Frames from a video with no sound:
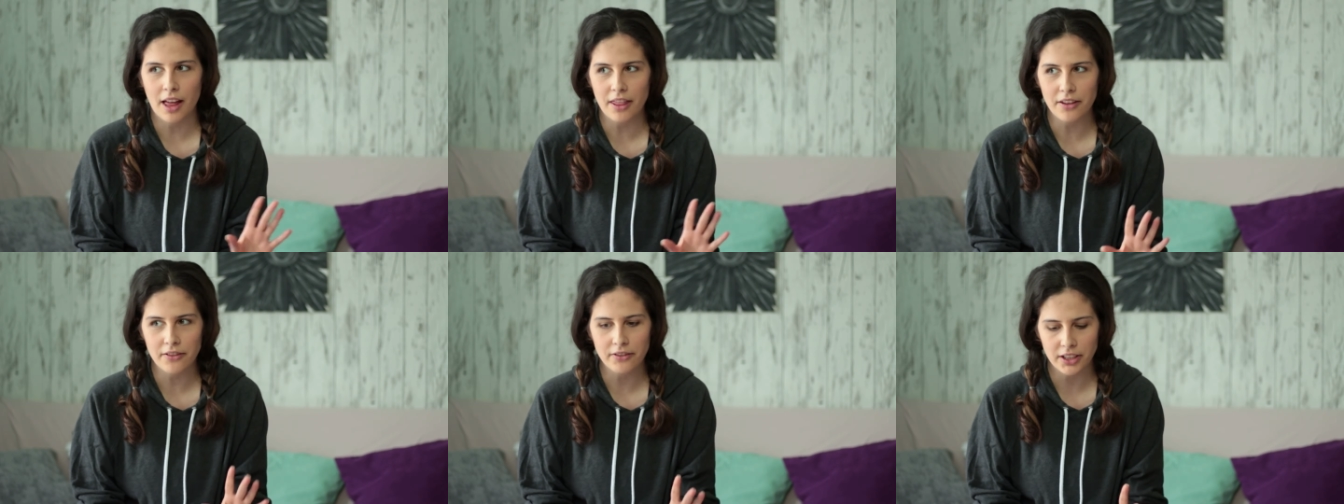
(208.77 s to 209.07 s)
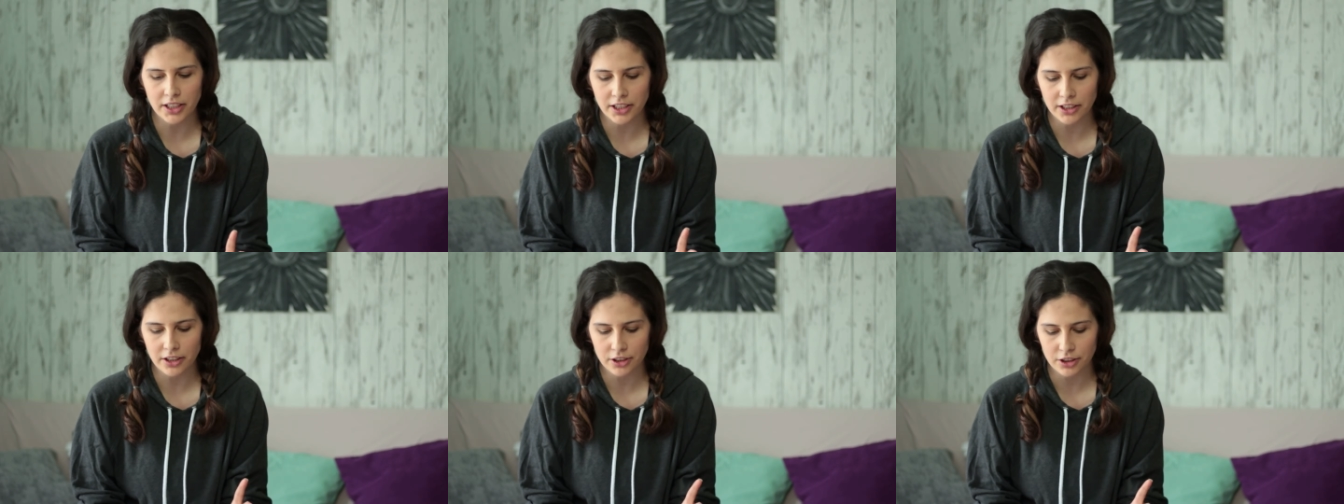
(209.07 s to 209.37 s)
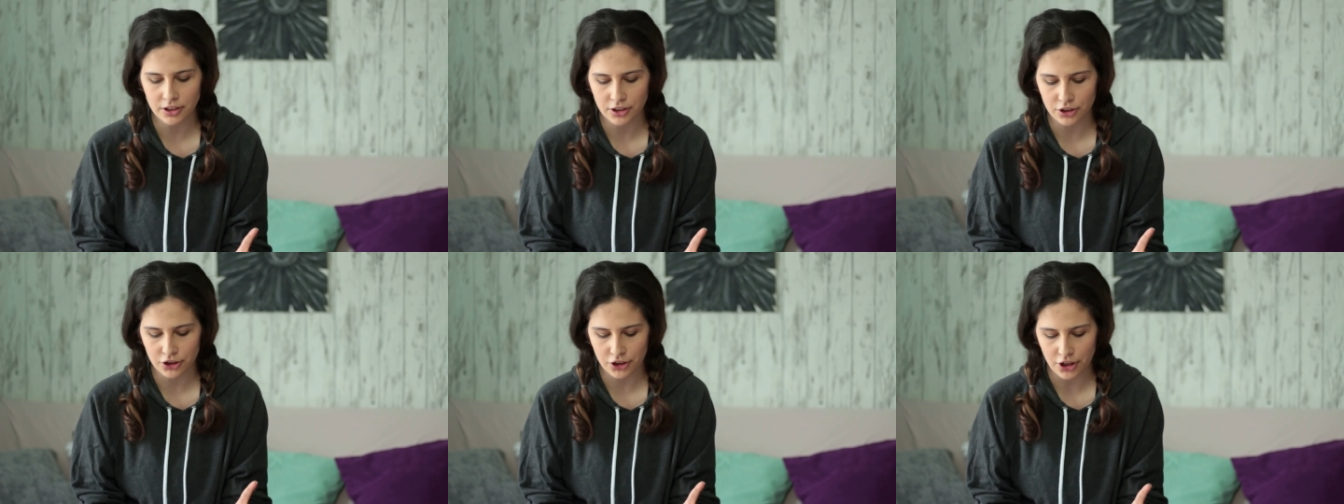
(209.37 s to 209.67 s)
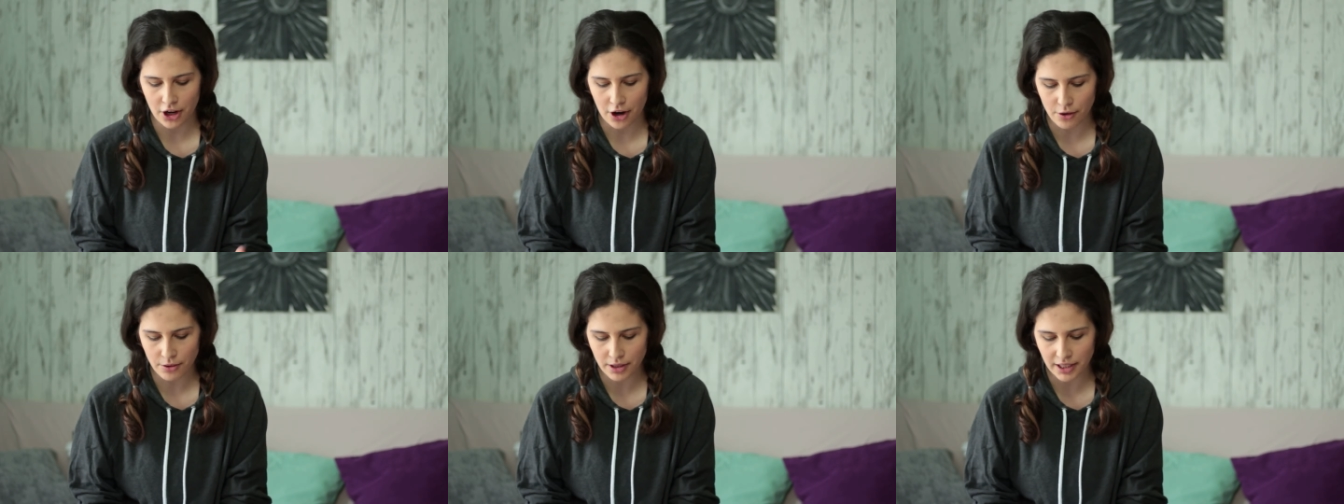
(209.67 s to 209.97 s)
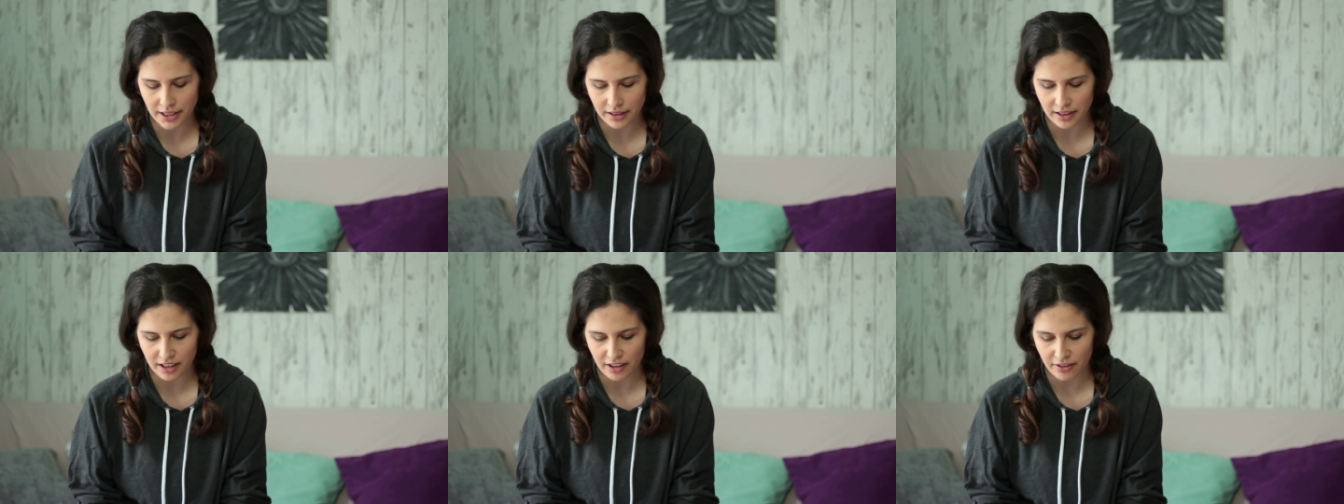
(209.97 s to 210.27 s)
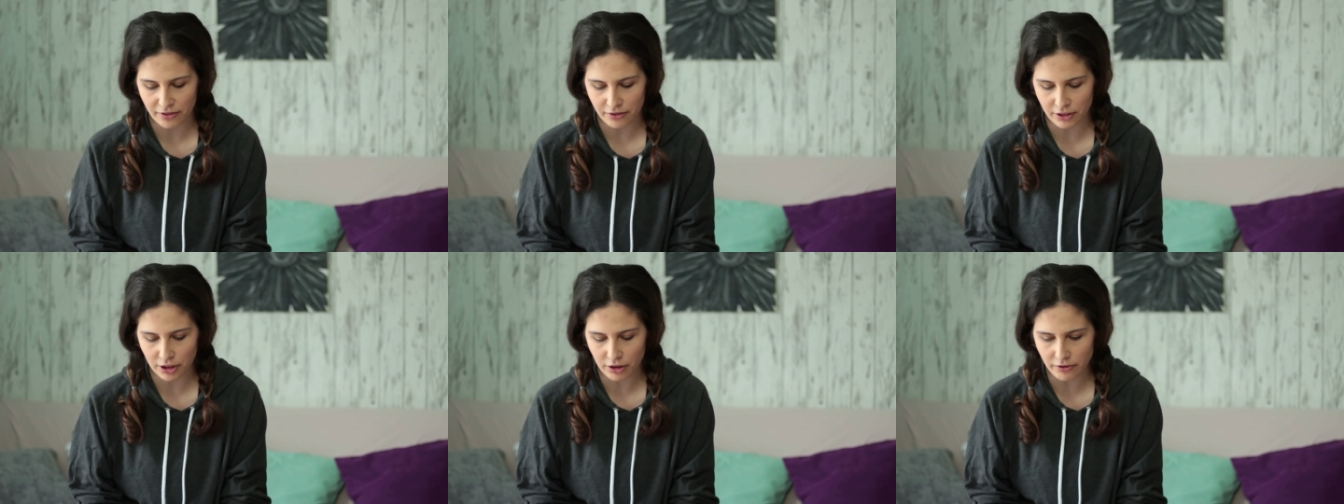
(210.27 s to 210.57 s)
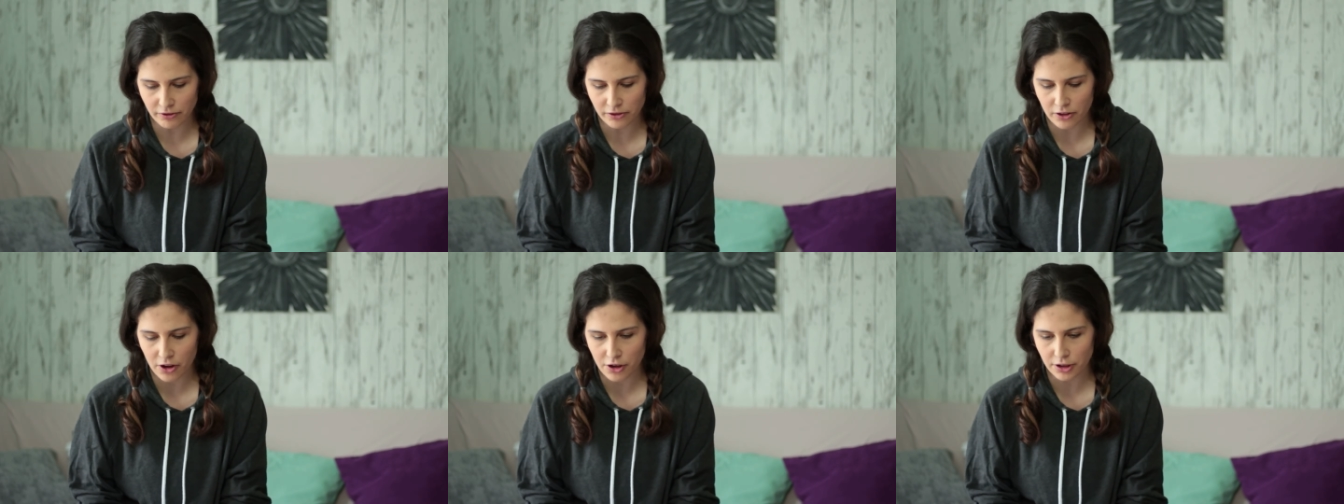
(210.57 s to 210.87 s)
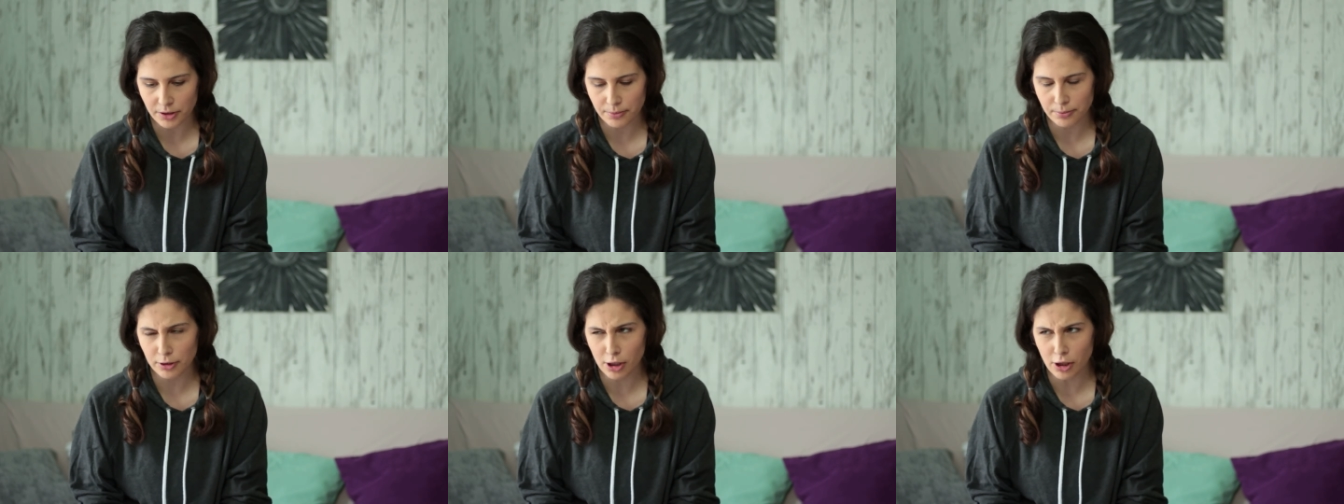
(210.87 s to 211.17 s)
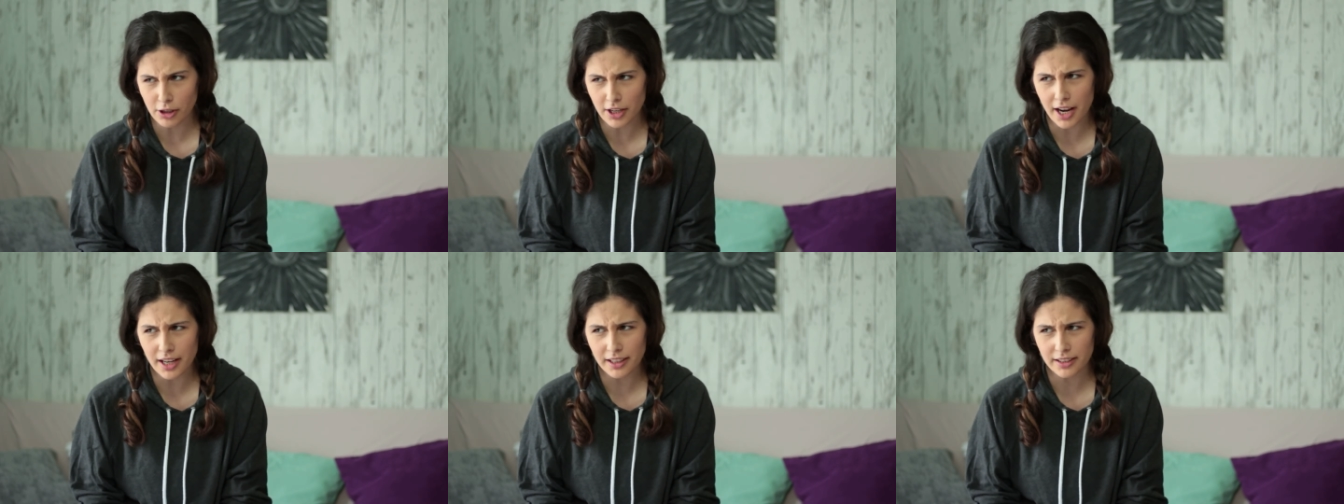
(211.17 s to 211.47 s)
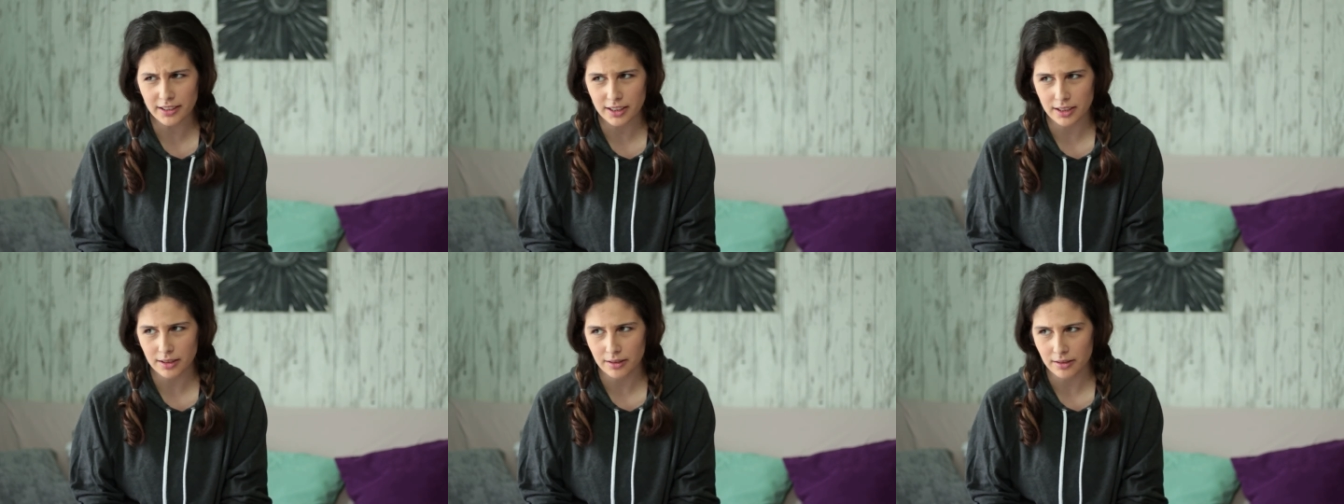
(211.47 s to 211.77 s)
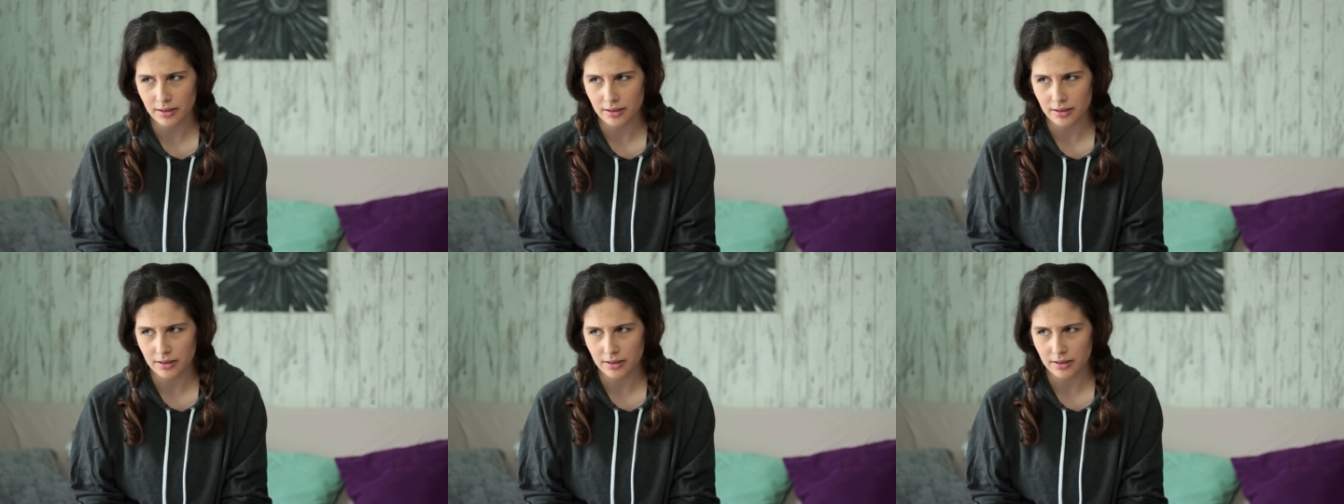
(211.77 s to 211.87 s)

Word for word: other videos showing a few of those products.